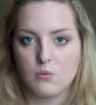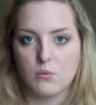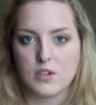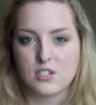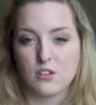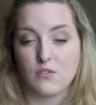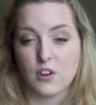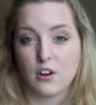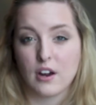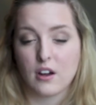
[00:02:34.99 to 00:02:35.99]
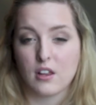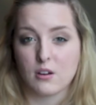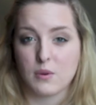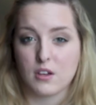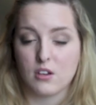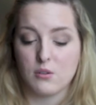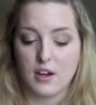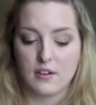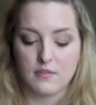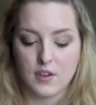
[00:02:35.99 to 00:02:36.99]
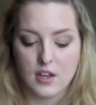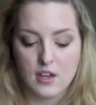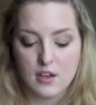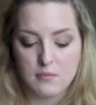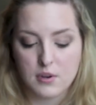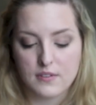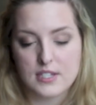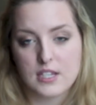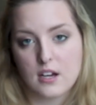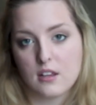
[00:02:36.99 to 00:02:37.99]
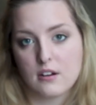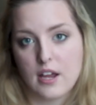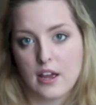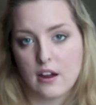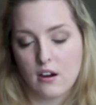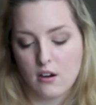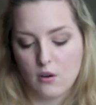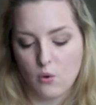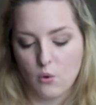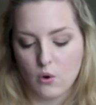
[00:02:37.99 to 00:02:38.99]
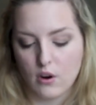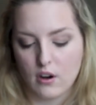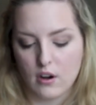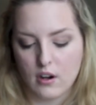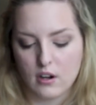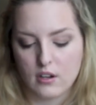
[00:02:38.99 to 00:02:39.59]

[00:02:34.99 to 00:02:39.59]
what's good for your hair color, whether you have previously colored hair or,